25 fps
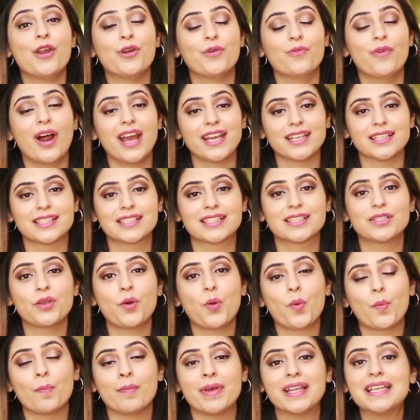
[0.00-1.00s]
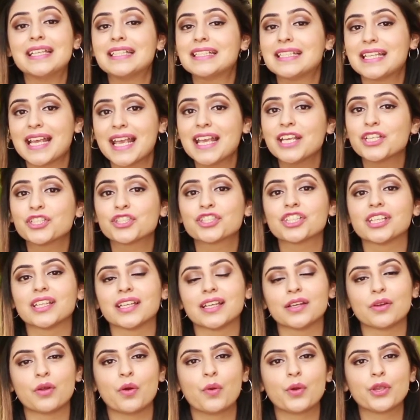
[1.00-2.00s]
Right, so meditation,
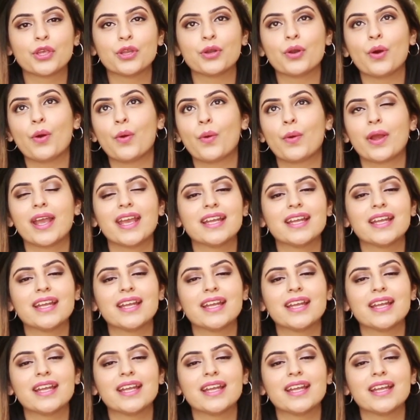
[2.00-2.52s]
you know,